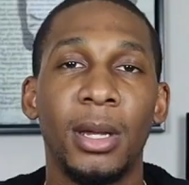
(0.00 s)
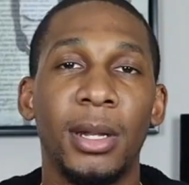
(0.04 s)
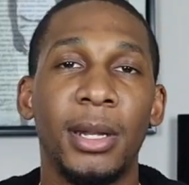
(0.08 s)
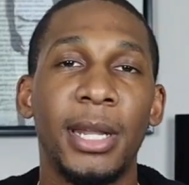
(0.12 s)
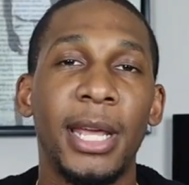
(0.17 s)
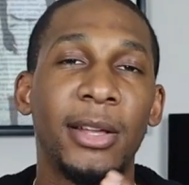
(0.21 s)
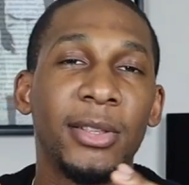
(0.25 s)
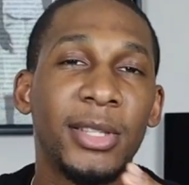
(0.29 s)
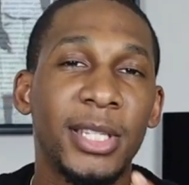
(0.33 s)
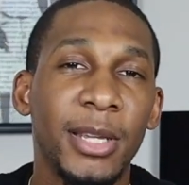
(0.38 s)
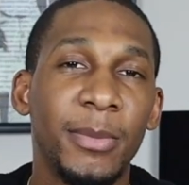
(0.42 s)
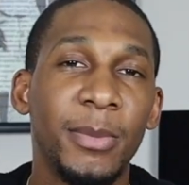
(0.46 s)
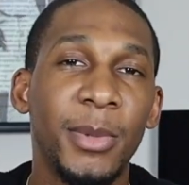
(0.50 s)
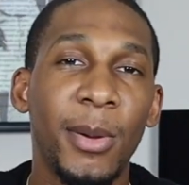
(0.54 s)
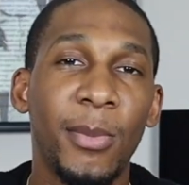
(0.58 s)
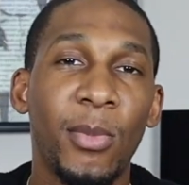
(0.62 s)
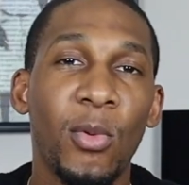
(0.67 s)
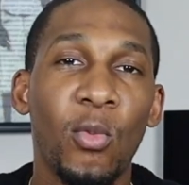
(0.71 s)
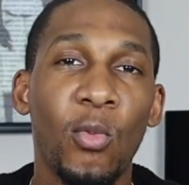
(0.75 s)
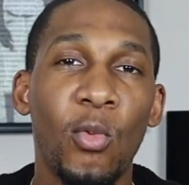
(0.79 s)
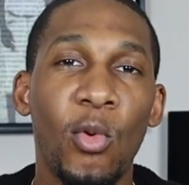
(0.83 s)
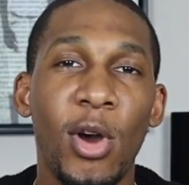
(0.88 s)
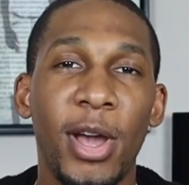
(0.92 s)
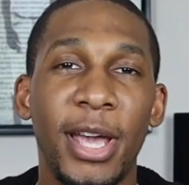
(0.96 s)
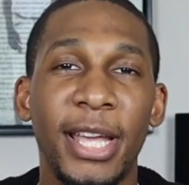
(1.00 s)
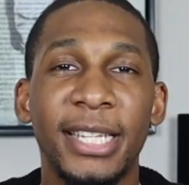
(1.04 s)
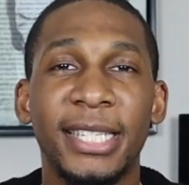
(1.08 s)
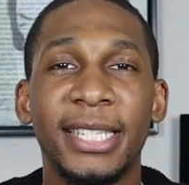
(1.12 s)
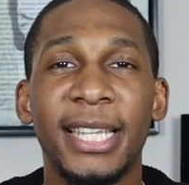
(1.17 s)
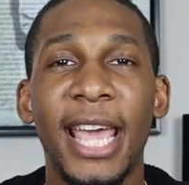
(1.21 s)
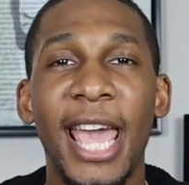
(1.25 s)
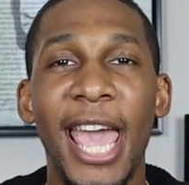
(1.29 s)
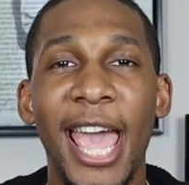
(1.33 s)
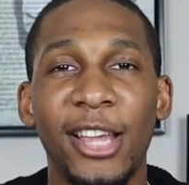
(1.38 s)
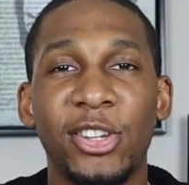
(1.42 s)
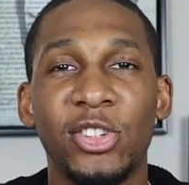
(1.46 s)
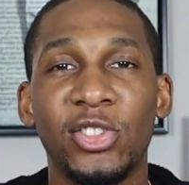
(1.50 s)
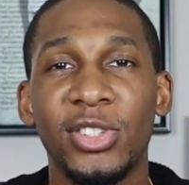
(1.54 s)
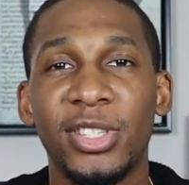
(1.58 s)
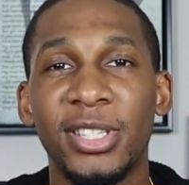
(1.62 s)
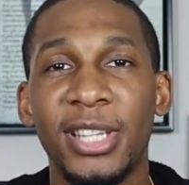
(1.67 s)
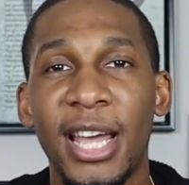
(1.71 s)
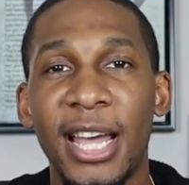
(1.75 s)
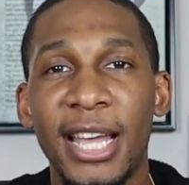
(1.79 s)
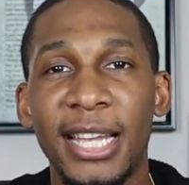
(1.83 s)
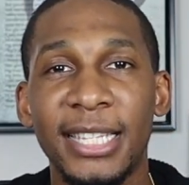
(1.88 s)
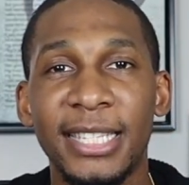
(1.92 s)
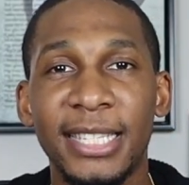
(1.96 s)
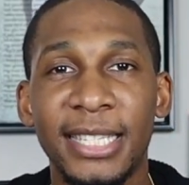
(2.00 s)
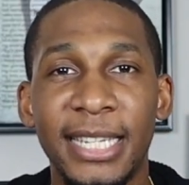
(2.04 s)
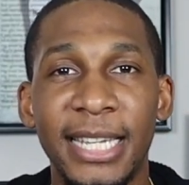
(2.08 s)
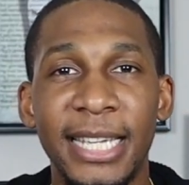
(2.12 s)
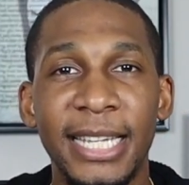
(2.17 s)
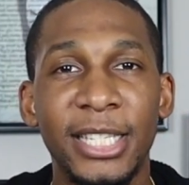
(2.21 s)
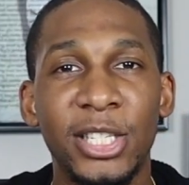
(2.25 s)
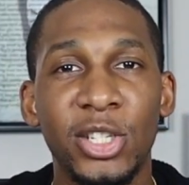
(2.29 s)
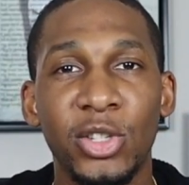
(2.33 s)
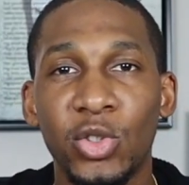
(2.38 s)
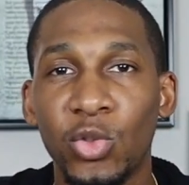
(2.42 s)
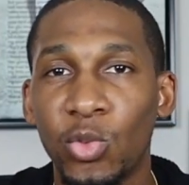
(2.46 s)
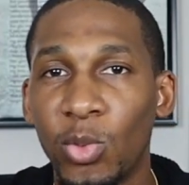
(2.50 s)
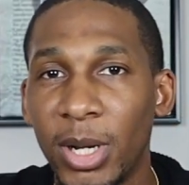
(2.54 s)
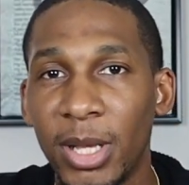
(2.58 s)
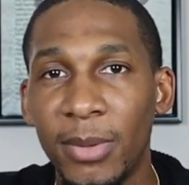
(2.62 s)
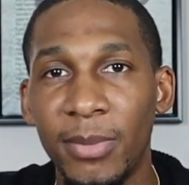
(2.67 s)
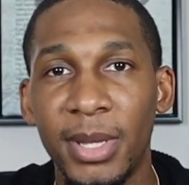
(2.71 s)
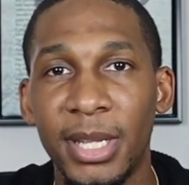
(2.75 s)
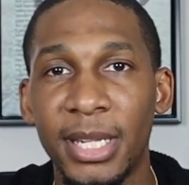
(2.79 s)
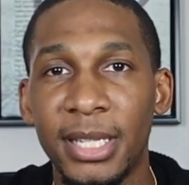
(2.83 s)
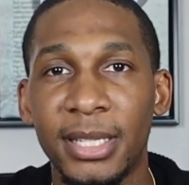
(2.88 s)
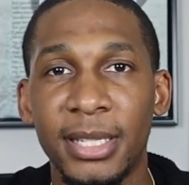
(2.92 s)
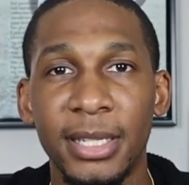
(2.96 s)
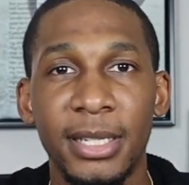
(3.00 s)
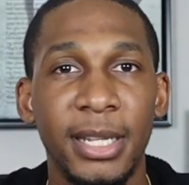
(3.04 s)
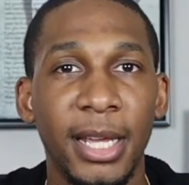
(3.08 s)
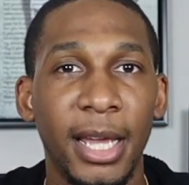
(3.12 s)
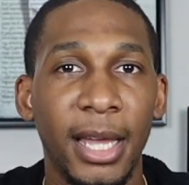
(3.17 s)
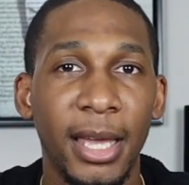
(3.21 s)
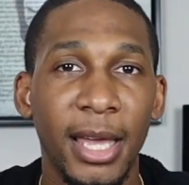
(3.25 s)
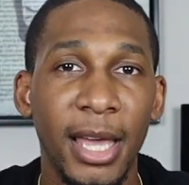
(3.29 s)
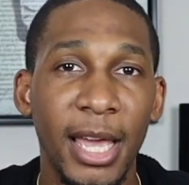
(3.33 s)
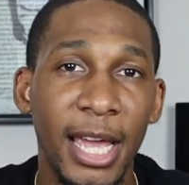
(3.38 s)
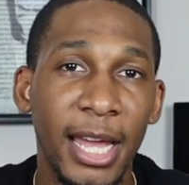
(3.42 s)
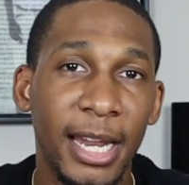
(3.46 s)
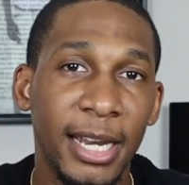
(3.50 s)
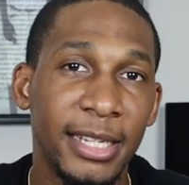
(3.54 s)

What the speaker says: Now, tip number one is to exercise 10 to 20 minutes a day.